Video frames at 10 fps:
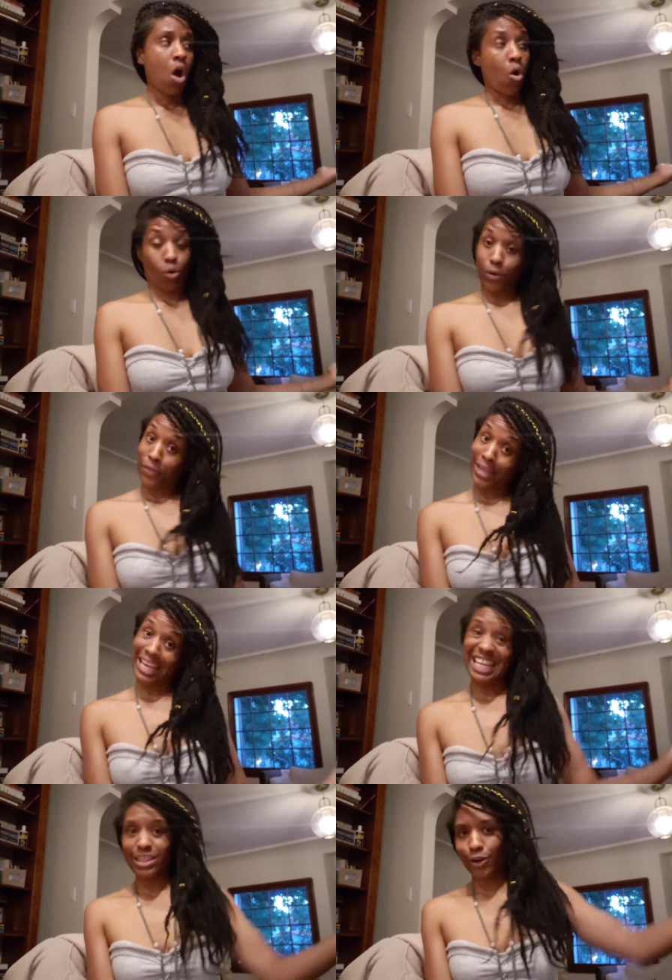or in the
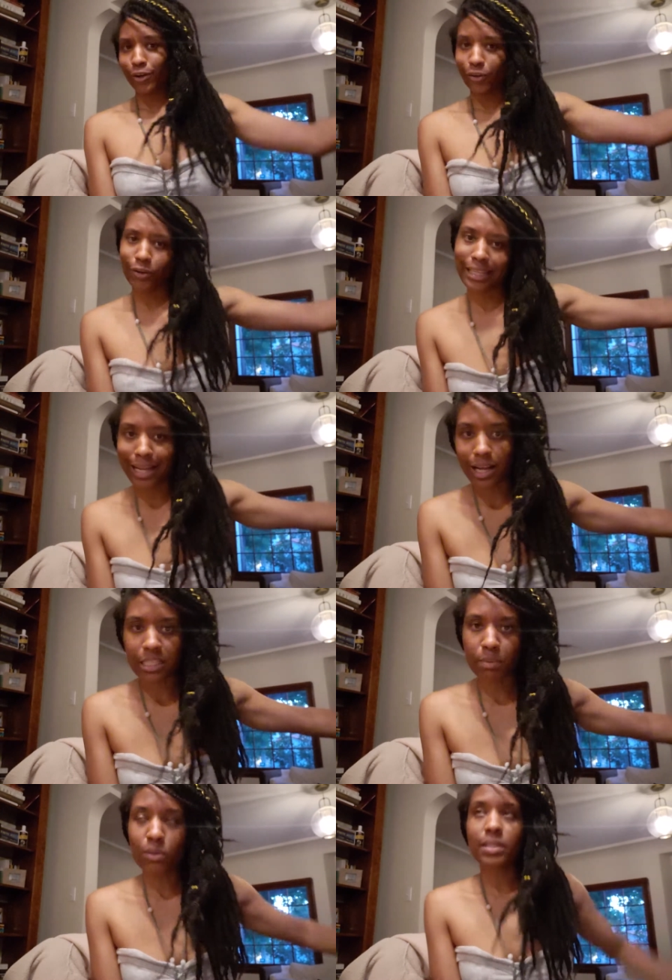ether or in the
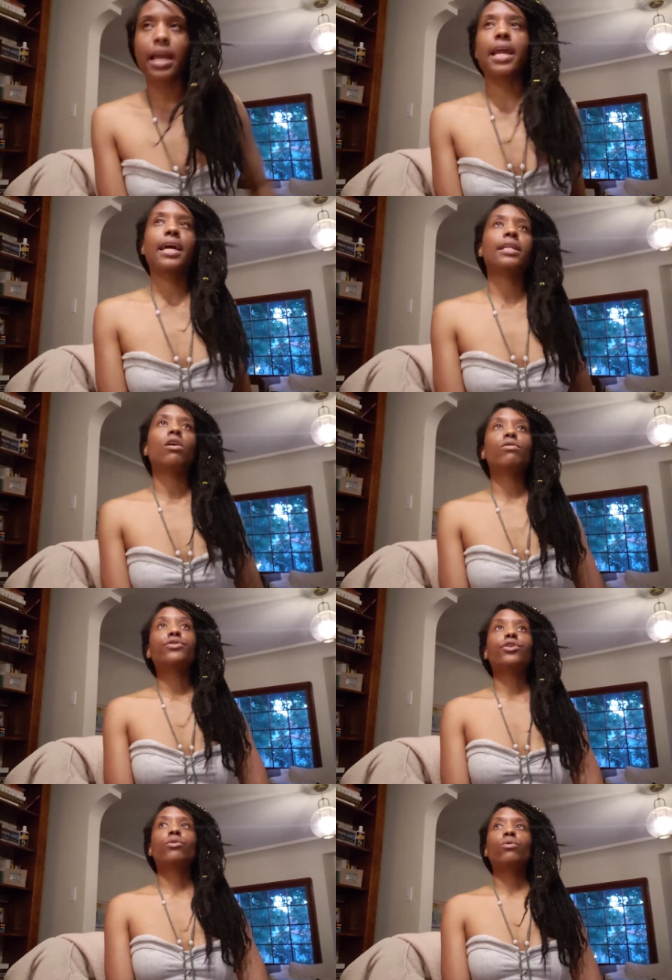cosmos. And
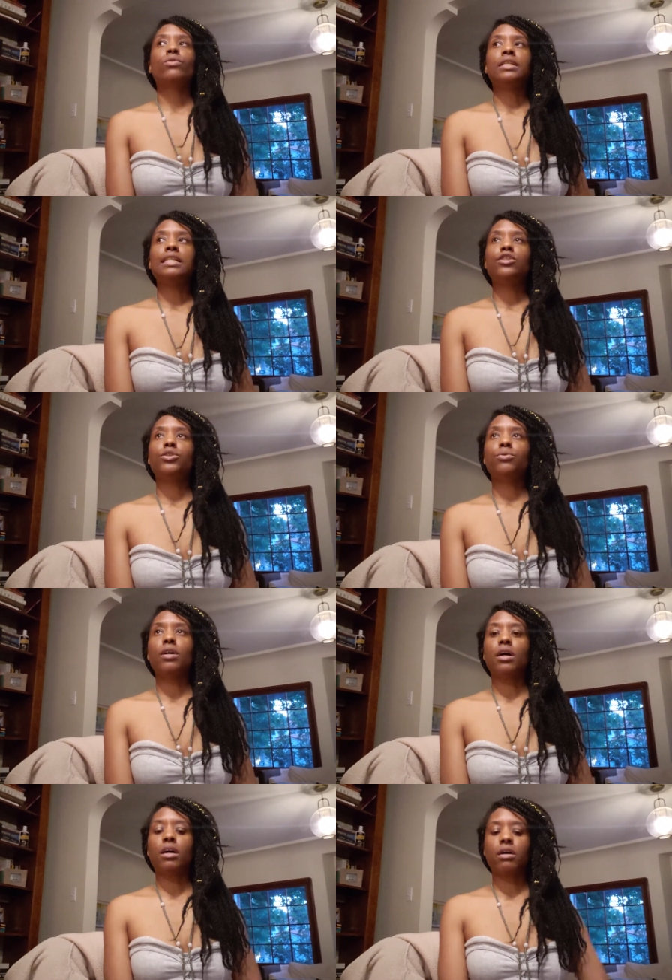also the suit
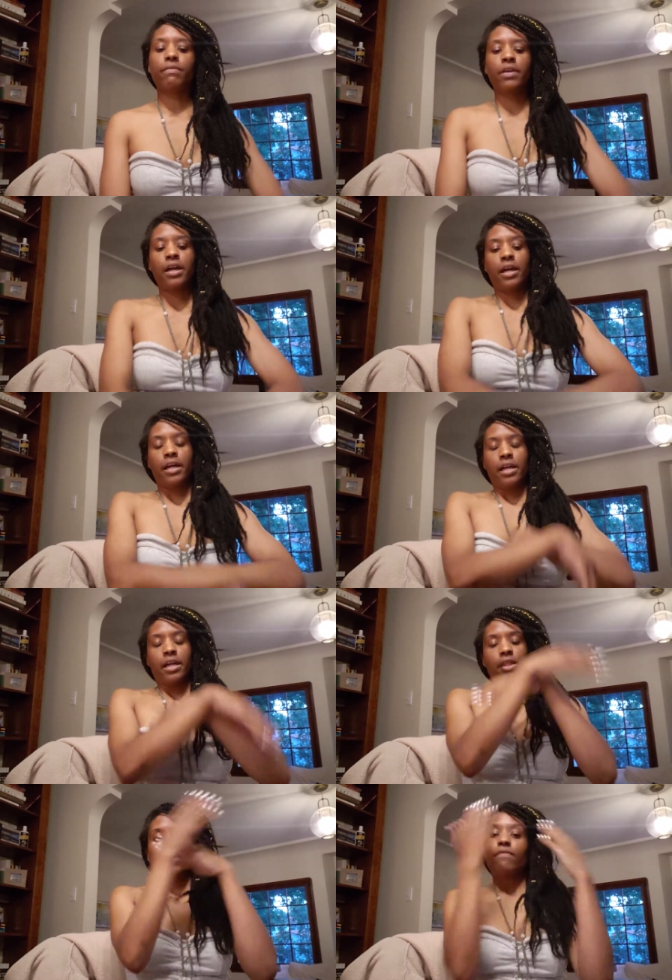of
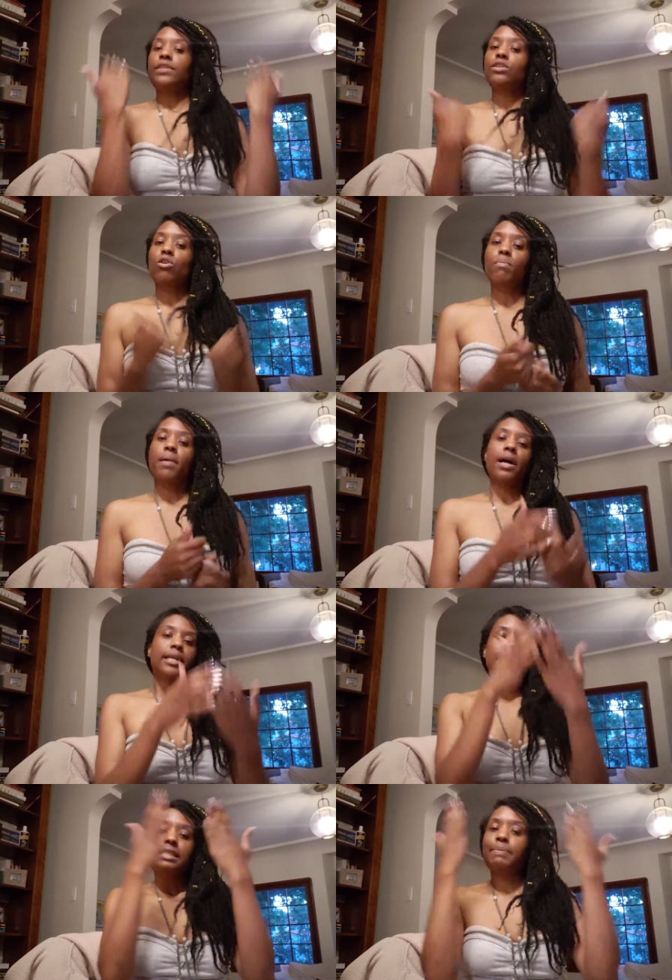the physical
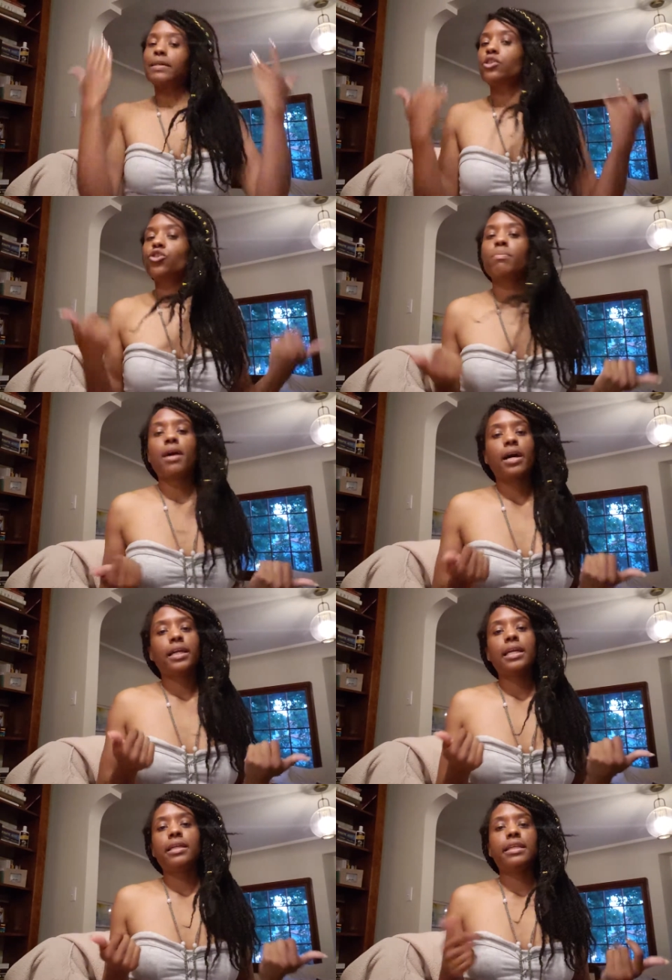body, the spiritual
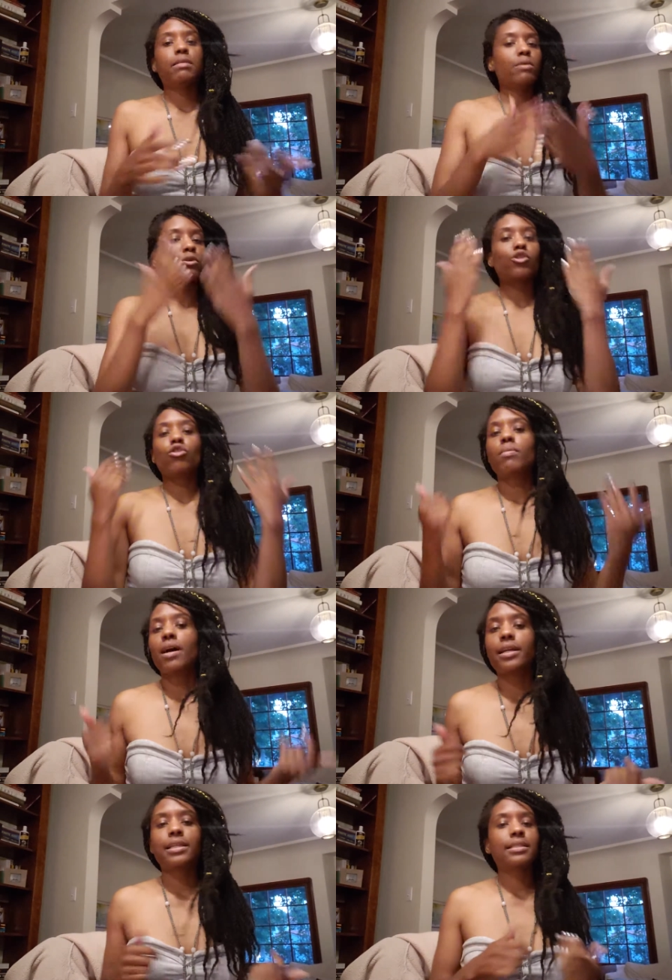body, the emotional
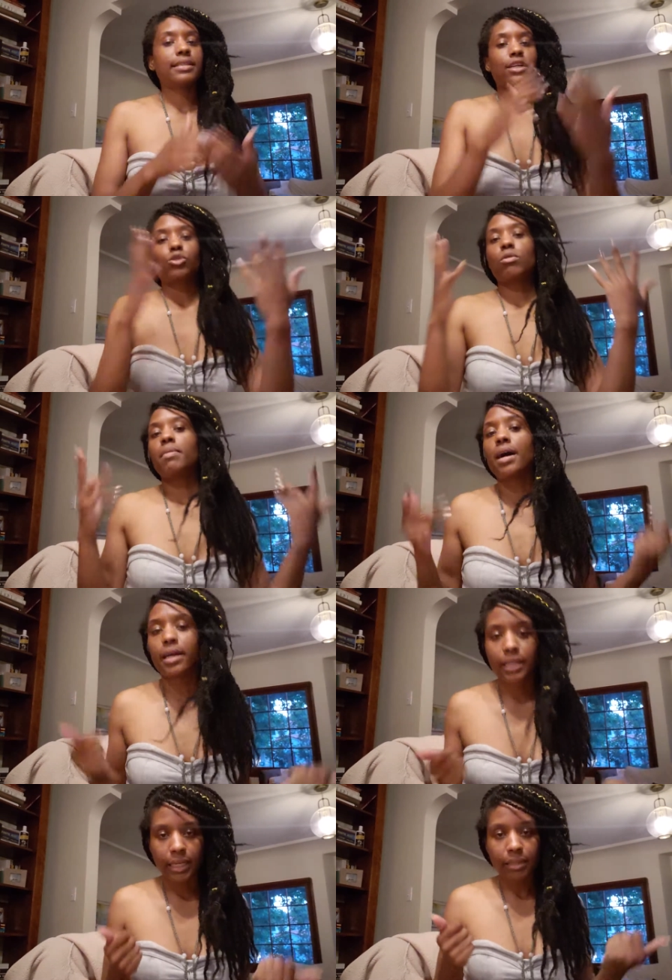body, the sexual
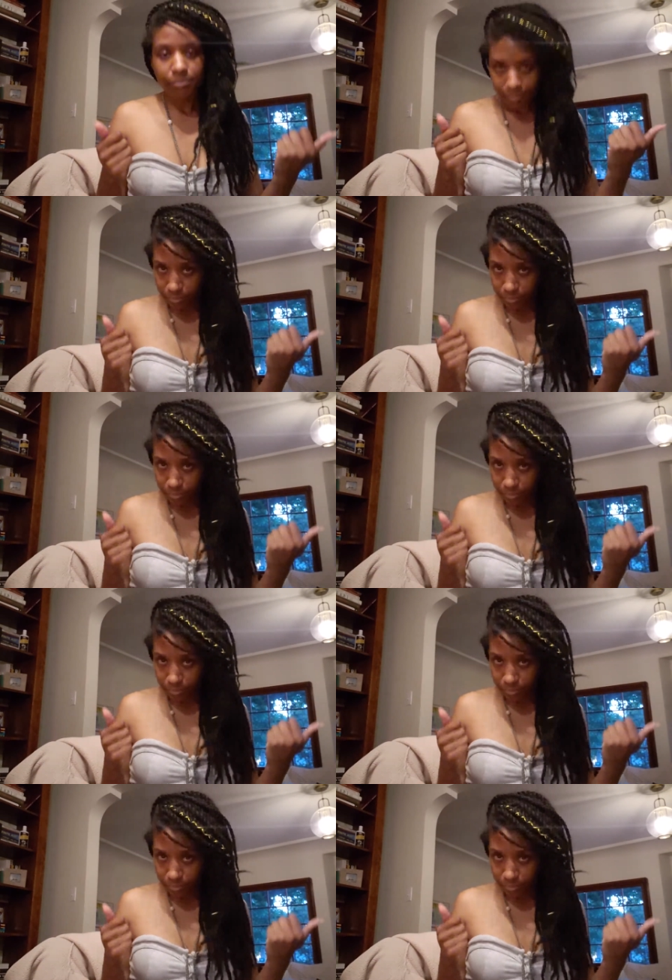body,